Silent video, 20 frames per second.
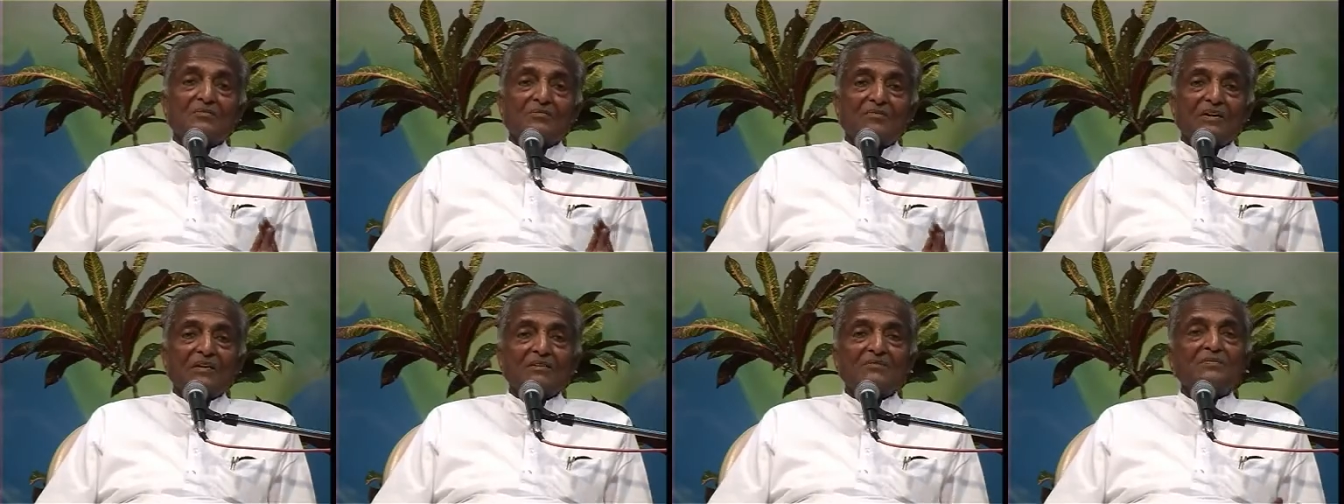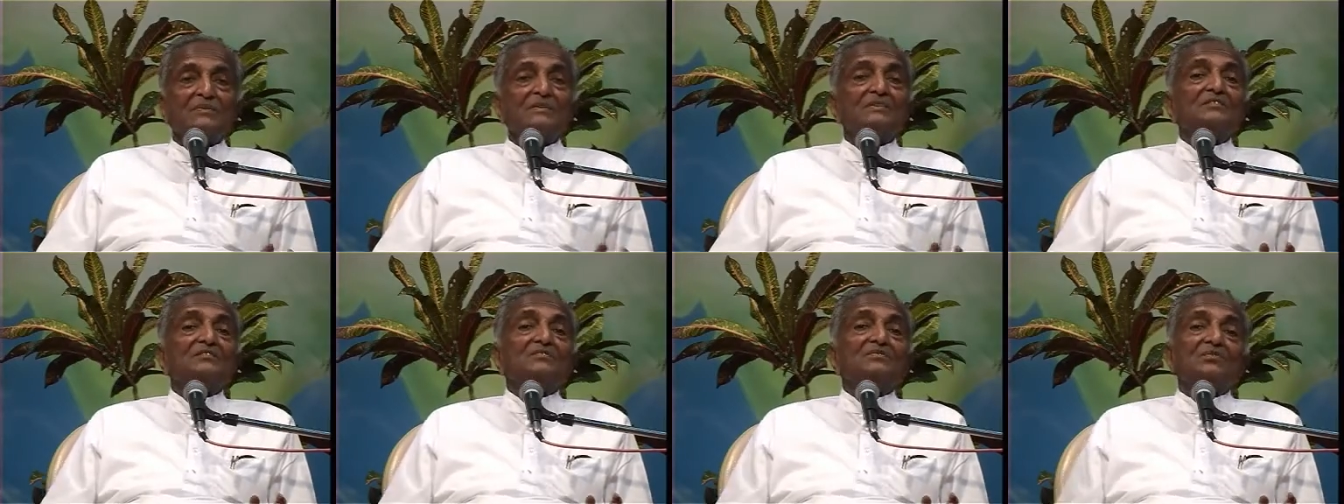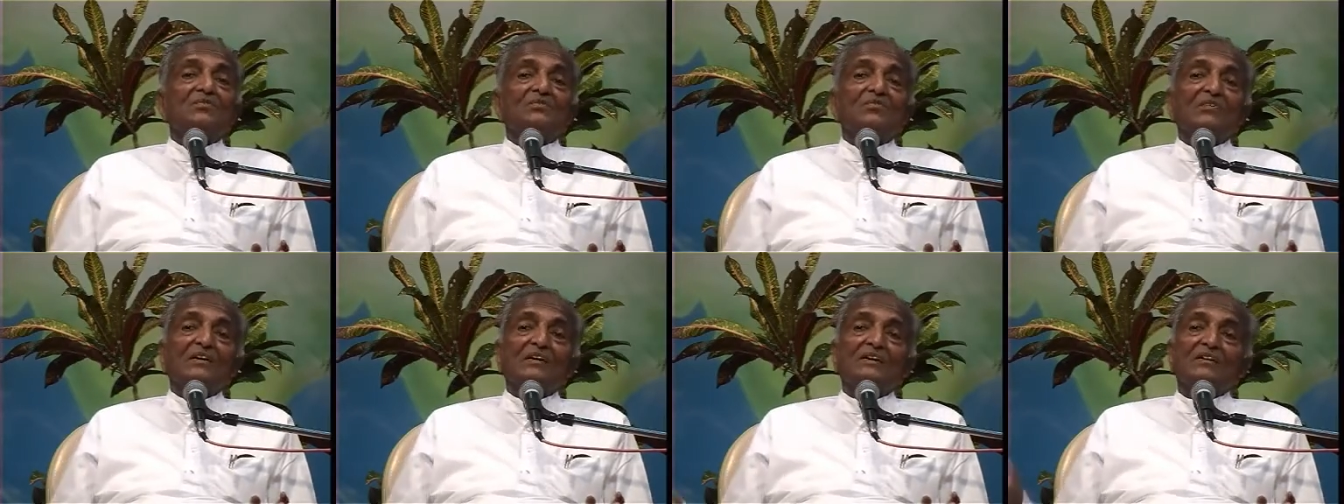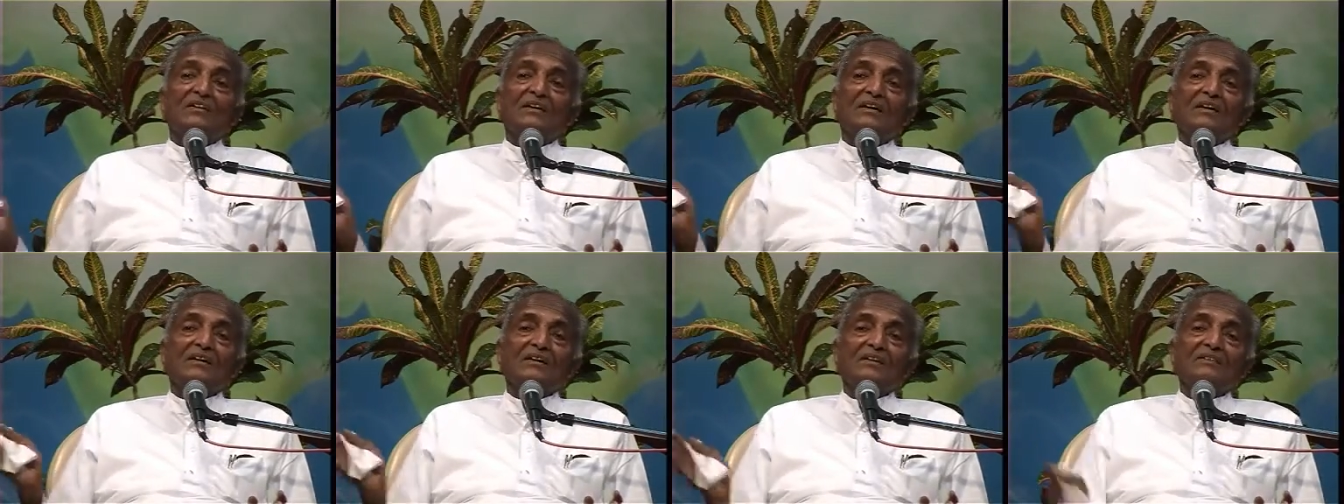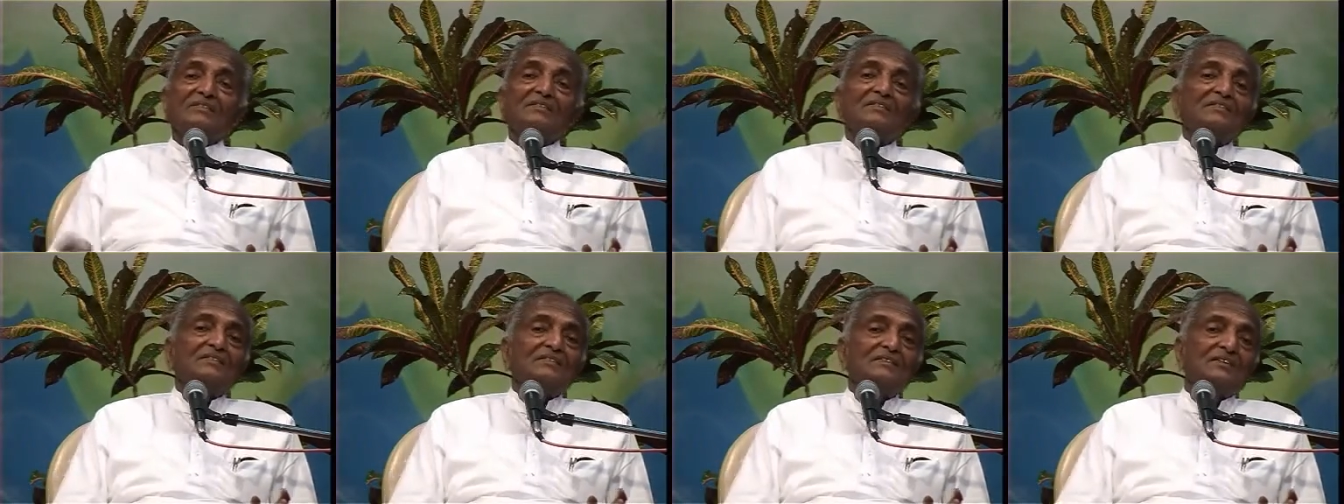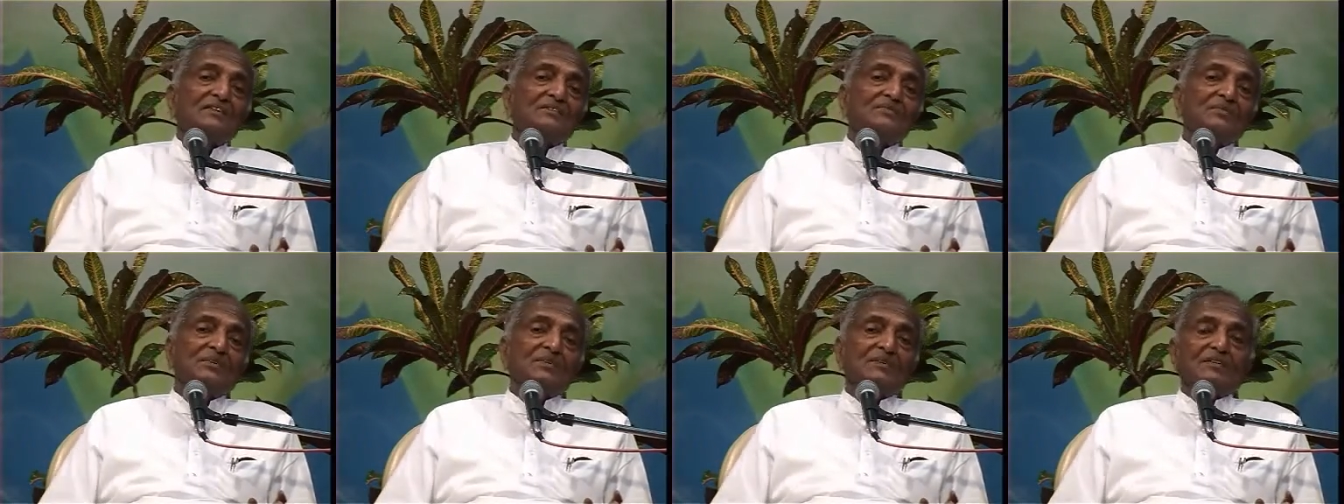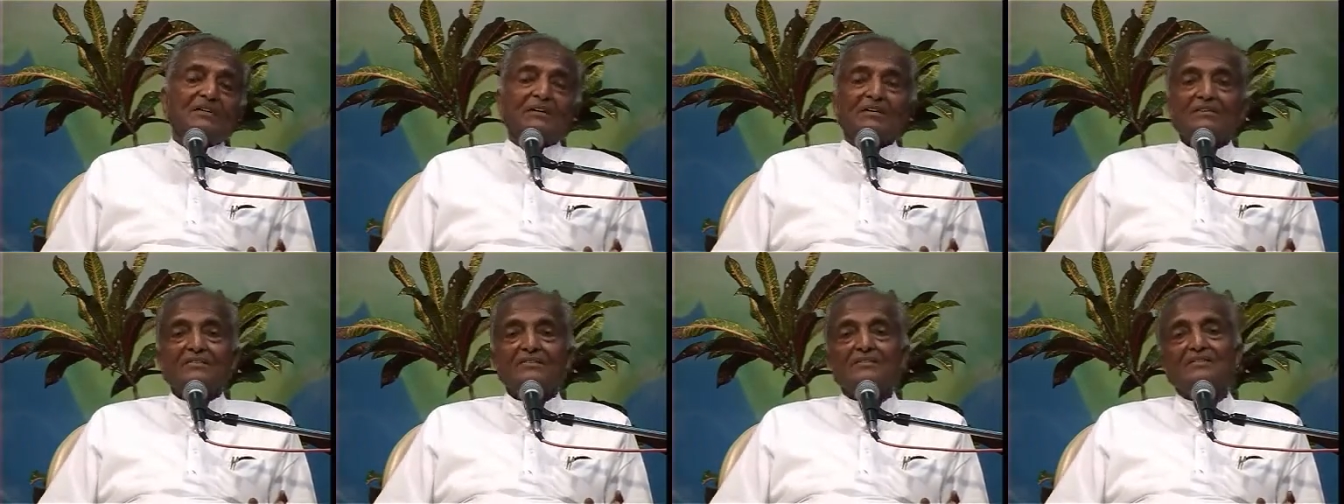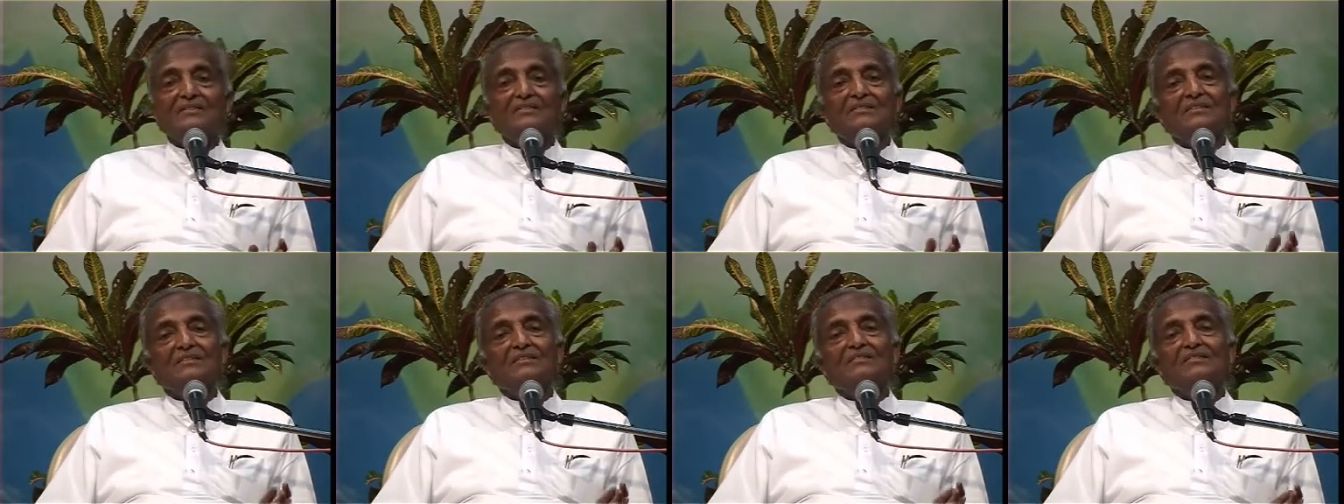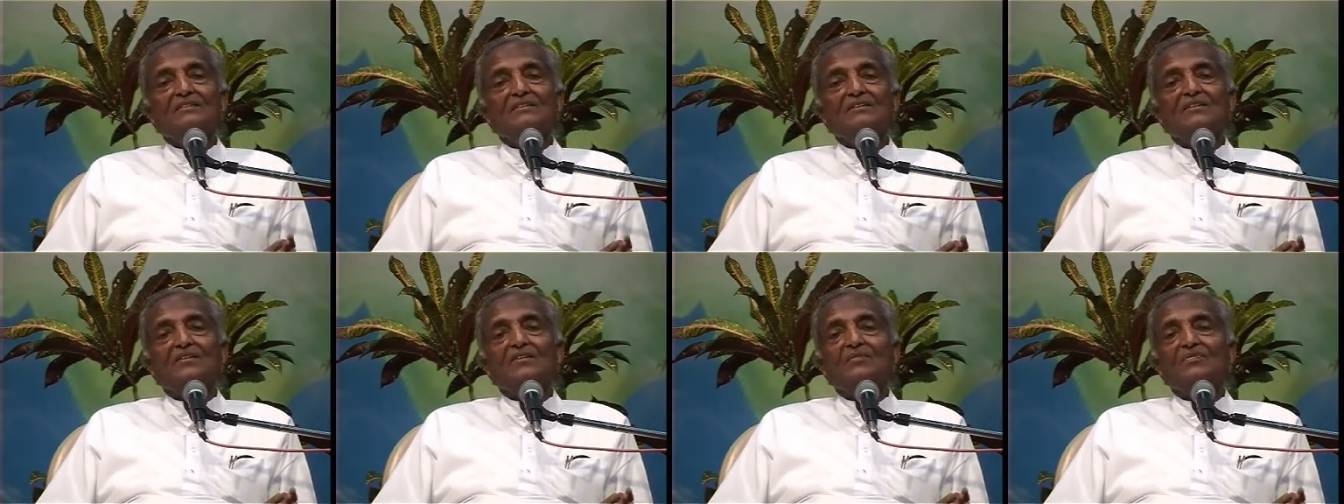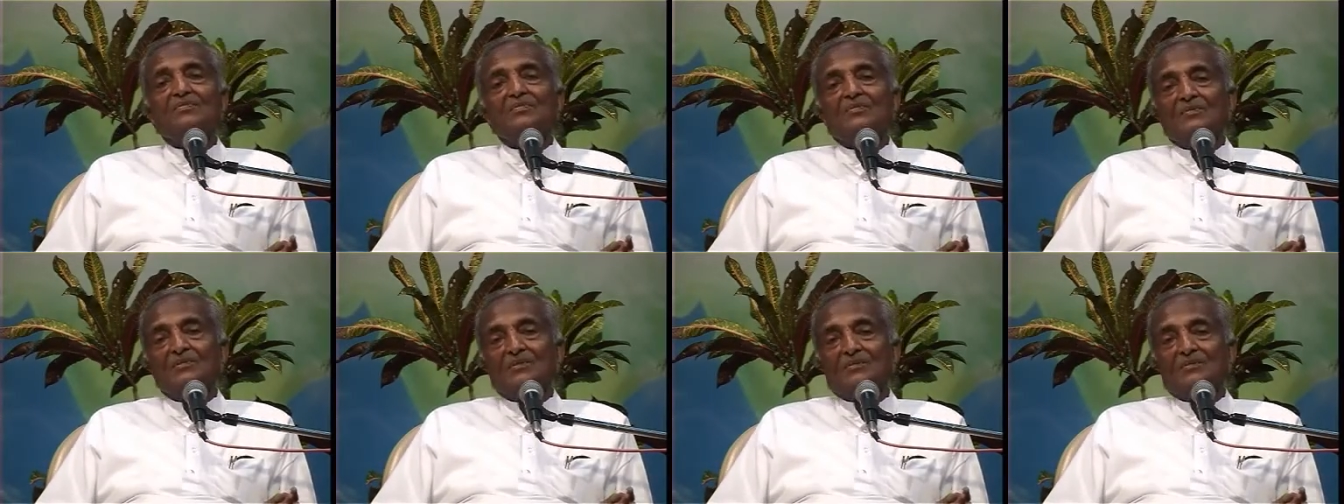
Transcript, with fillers: Husbands went against this judgment, against this decision of